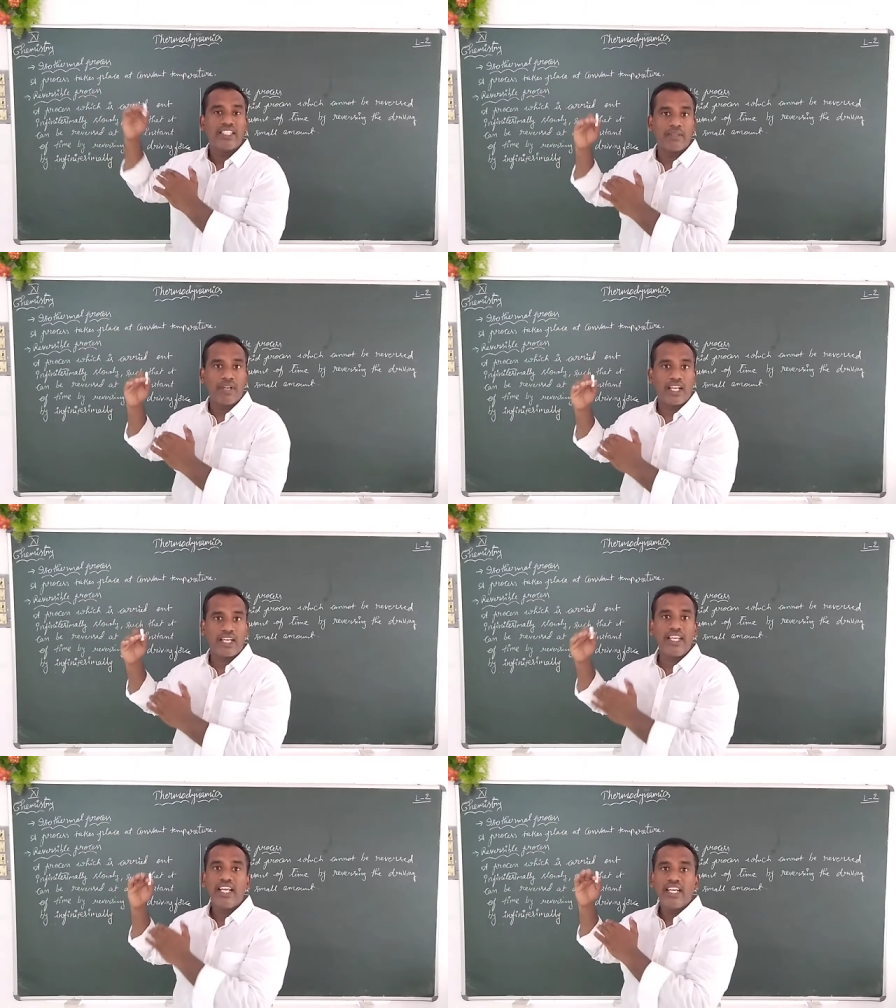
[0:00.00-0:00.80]

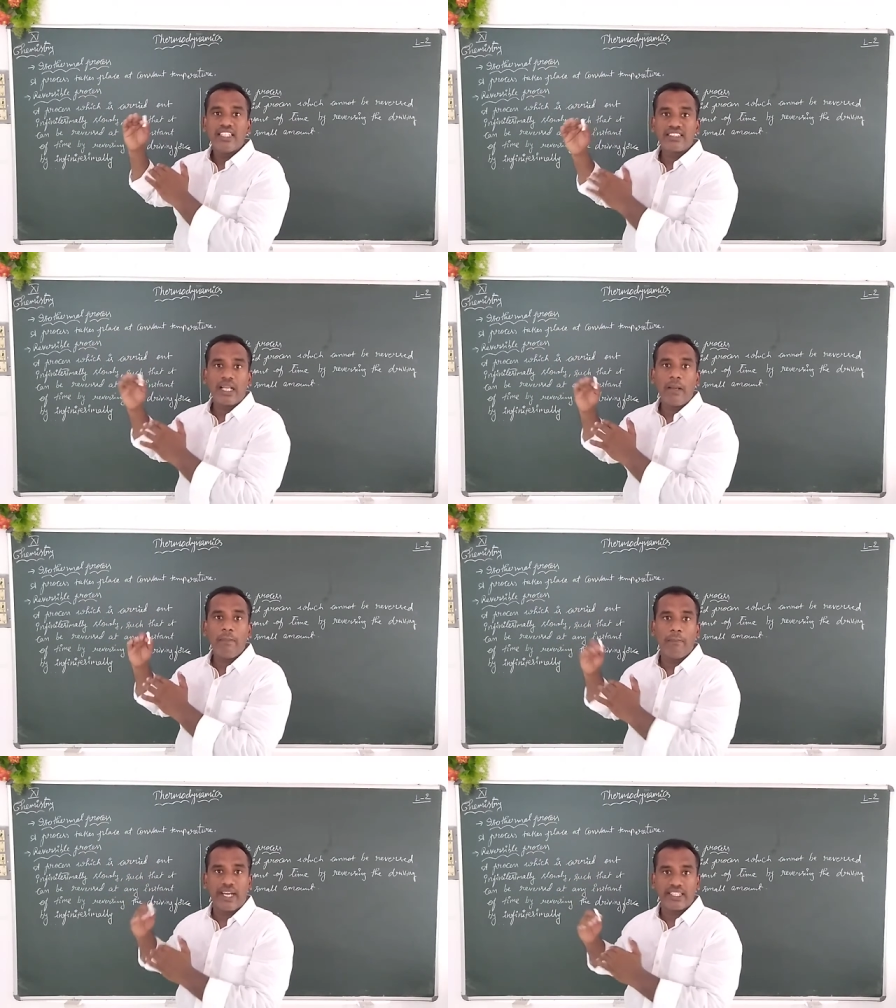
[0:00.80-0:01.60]
Similarly,
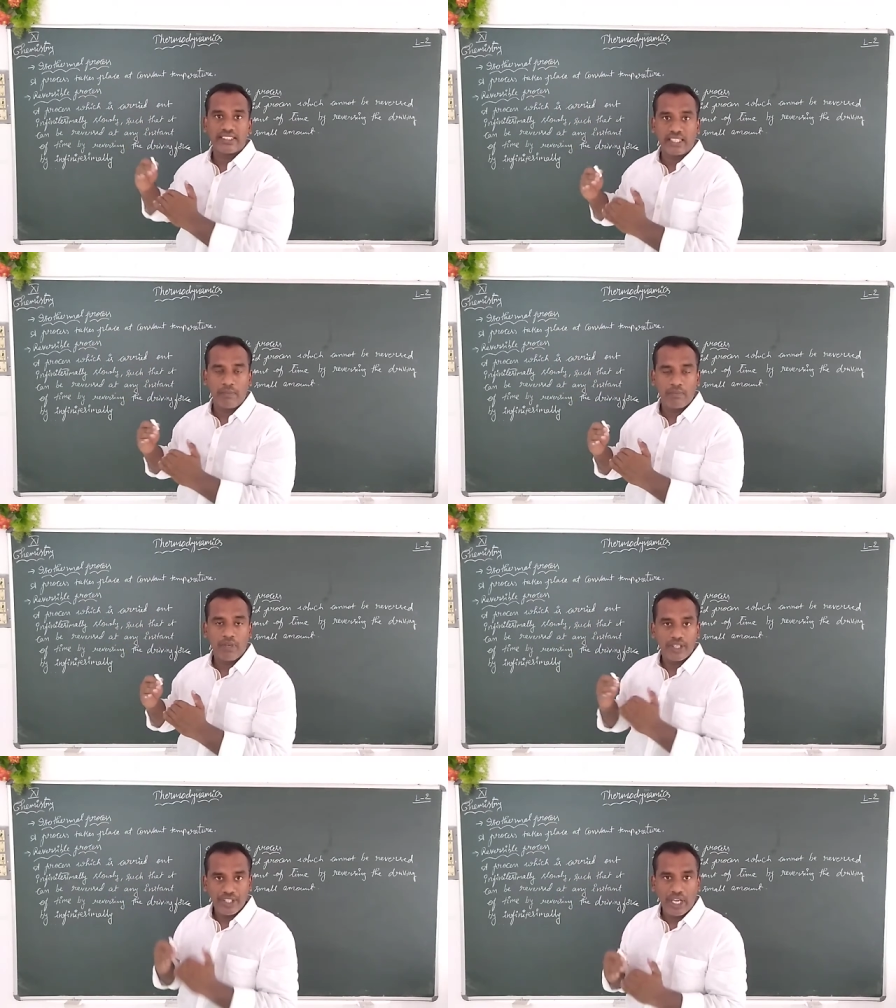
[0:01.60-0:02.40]
step by
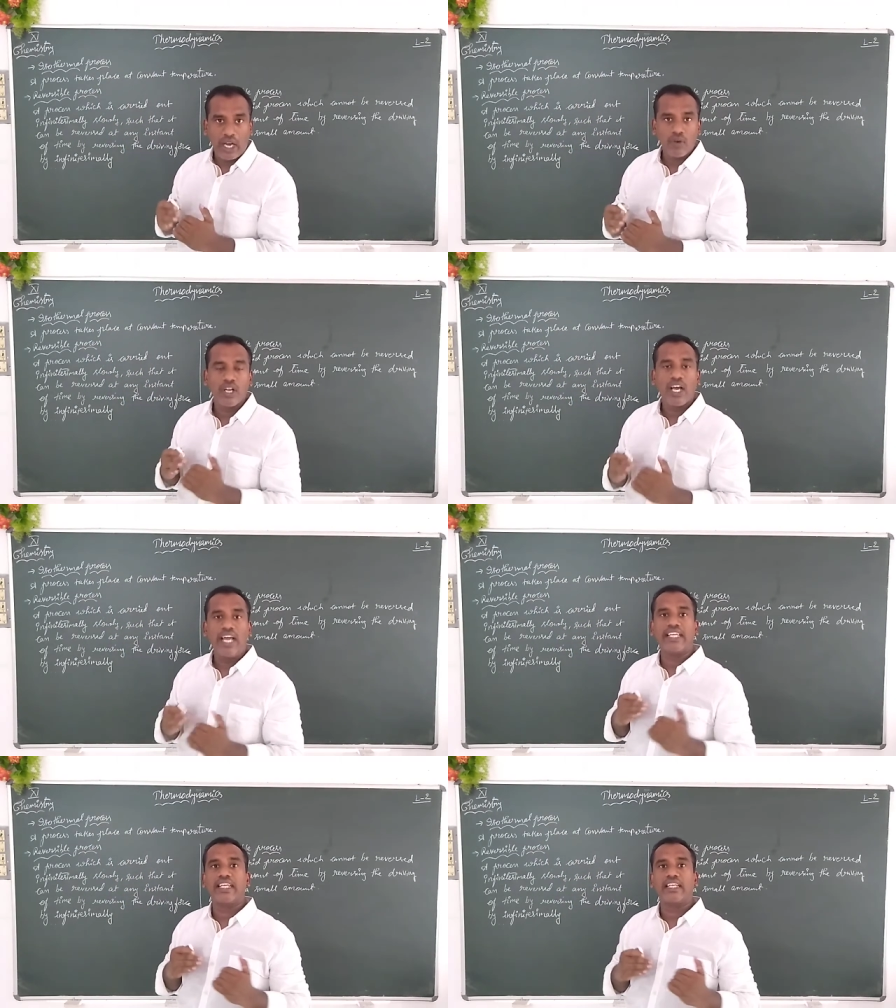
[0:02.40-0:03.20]
step down,
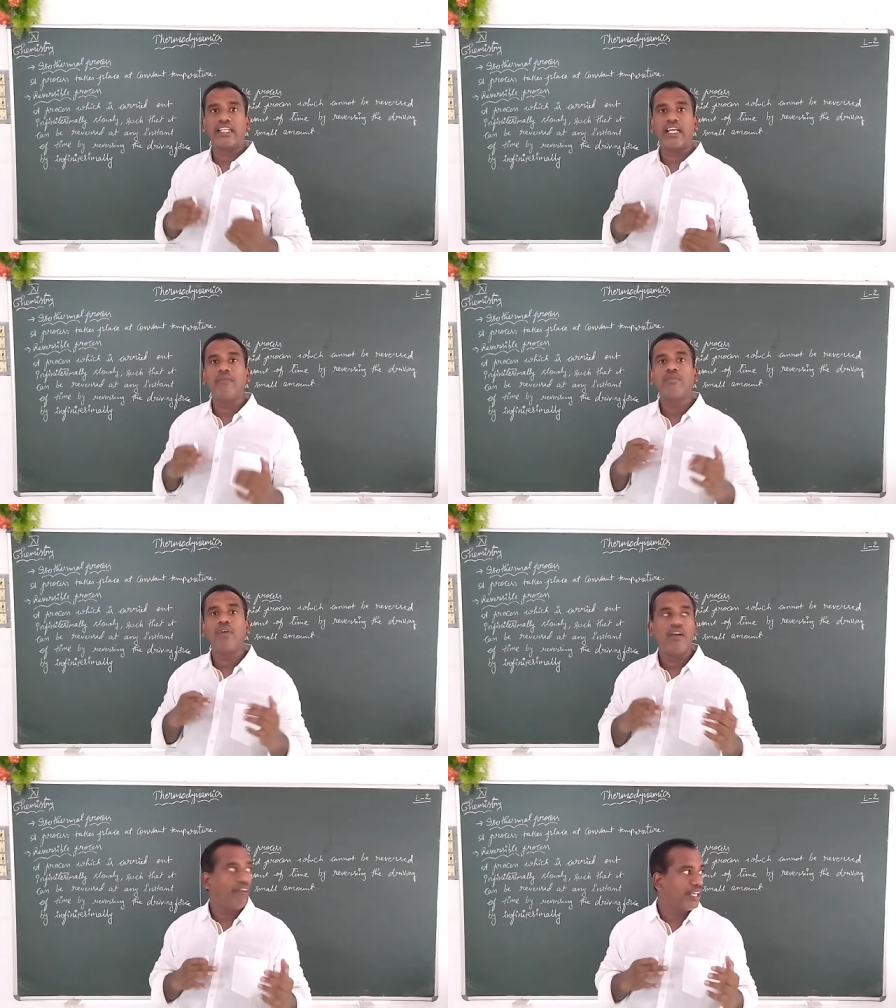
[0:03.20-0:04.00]
I can
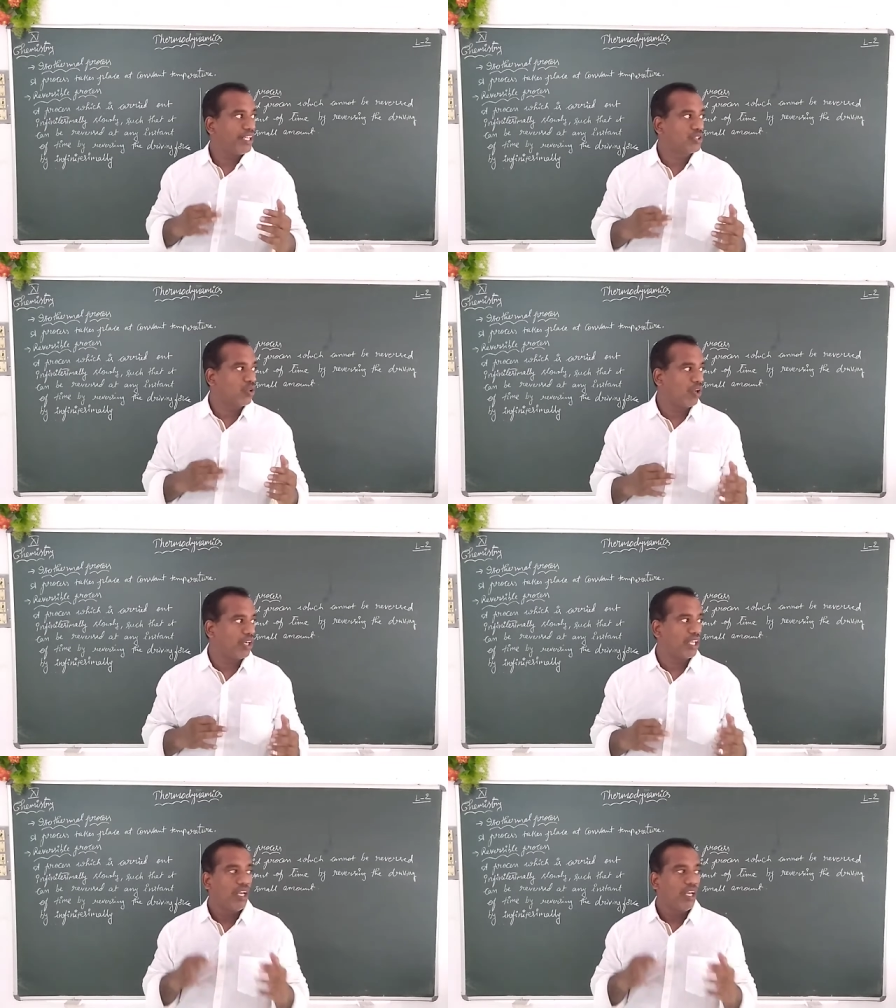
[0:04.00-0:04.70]
come very slowly.